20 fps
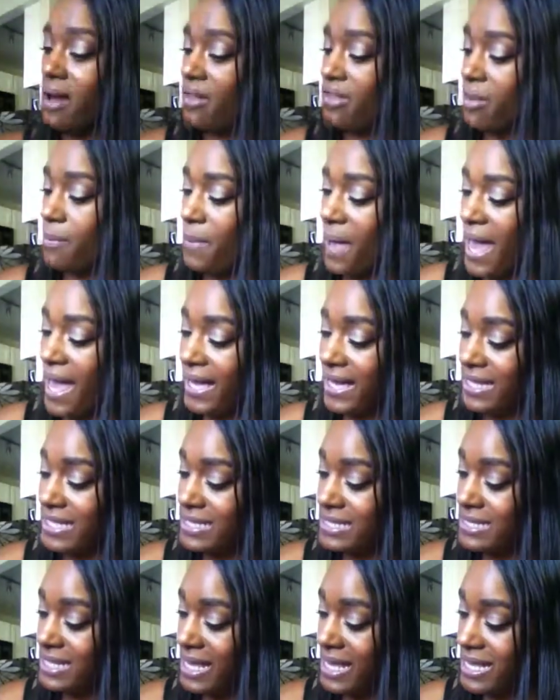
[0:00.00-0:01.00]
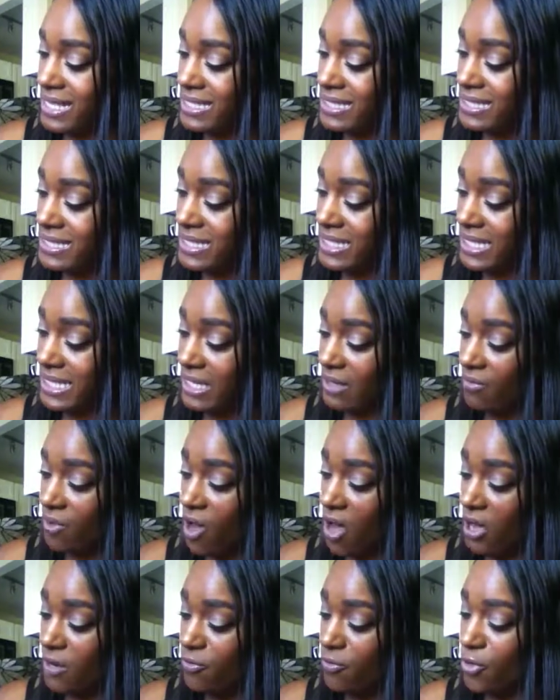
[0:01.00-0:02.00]
on the back it says to leave
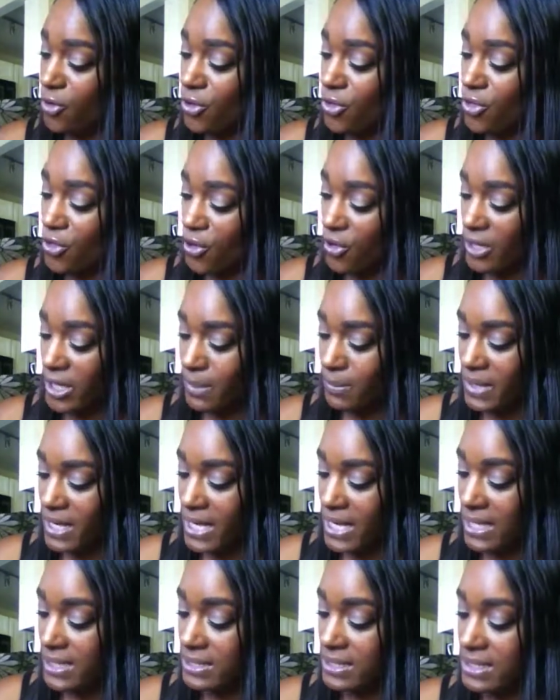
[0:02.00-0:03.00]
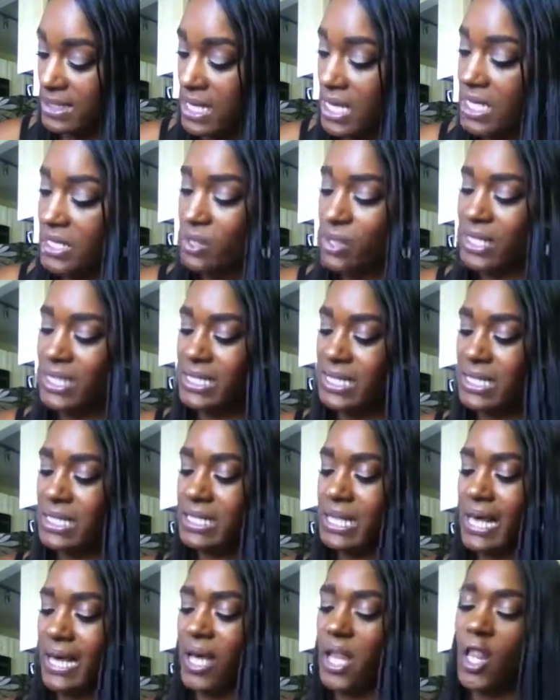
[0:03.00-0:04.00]
on for 30 minutes. So this is
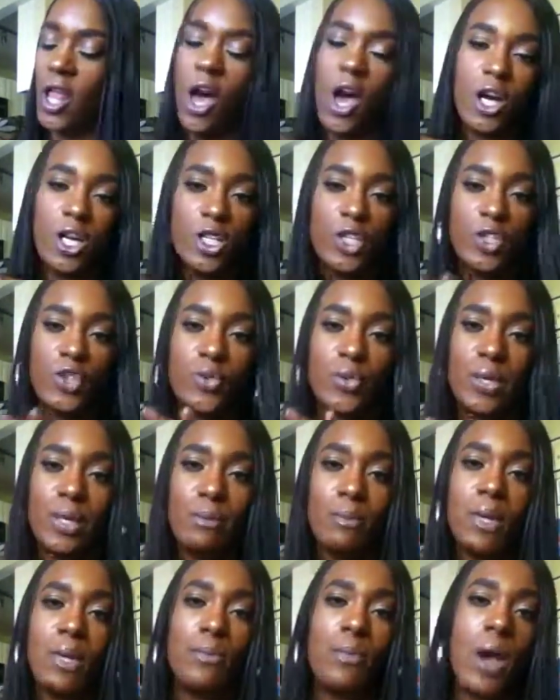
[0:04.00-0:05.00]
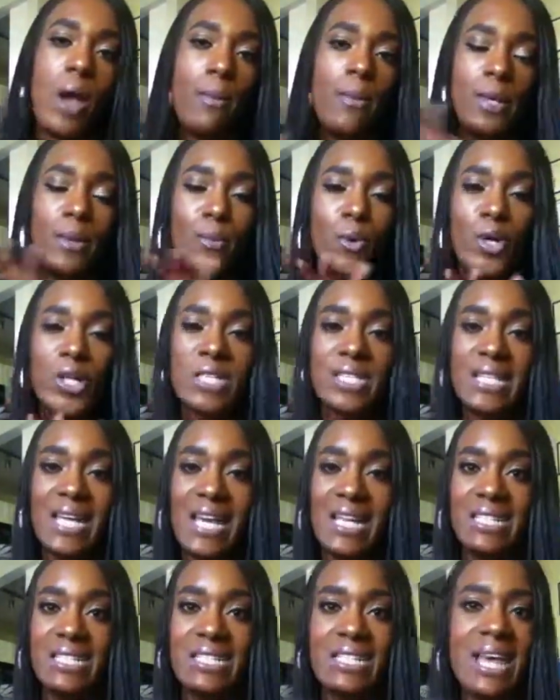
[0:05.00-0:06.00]
like a longer treatment, probably more
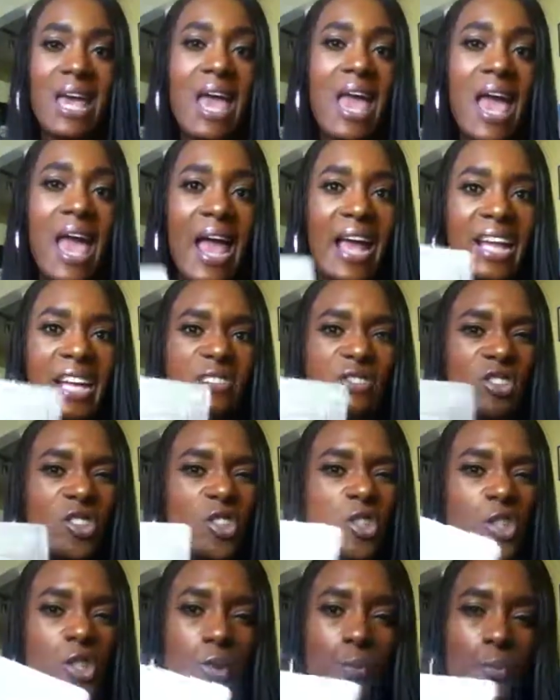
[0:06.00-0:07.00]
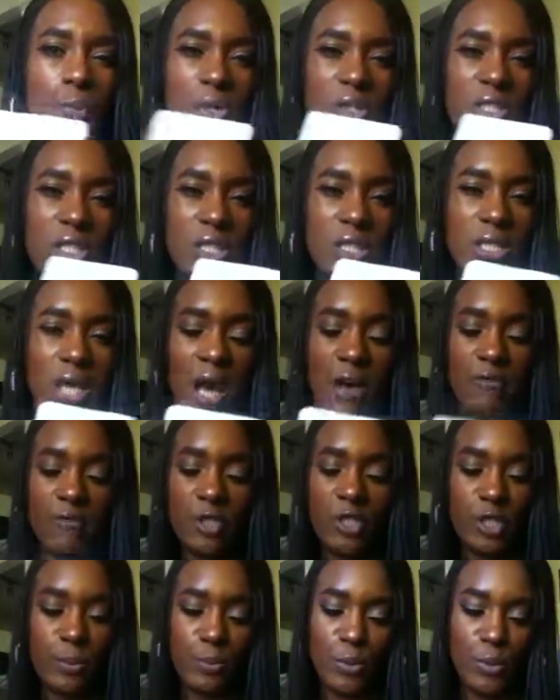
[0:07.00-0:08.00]
intense, and gives you super soft,
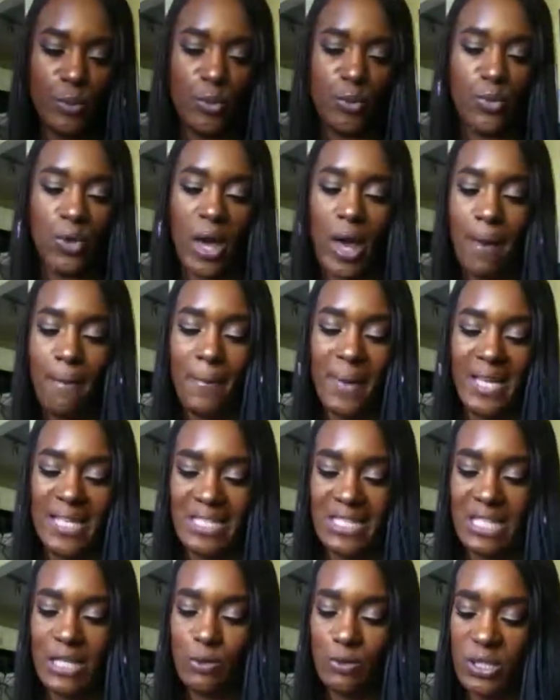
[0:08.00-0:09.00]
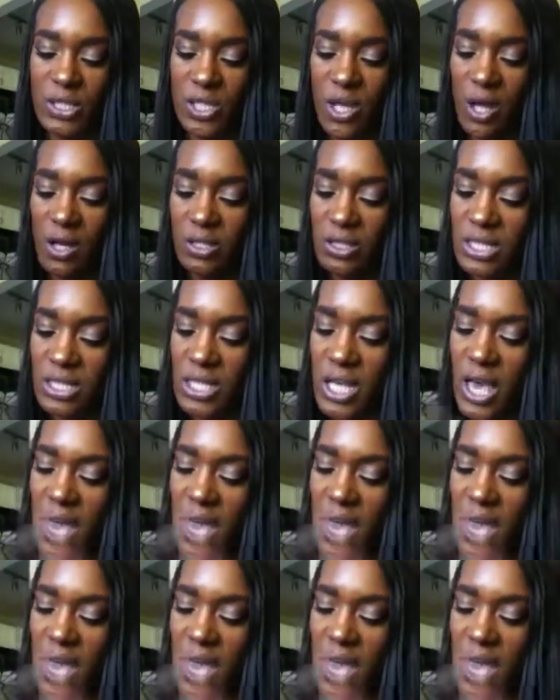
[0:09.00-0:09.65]
smooth, amazing results.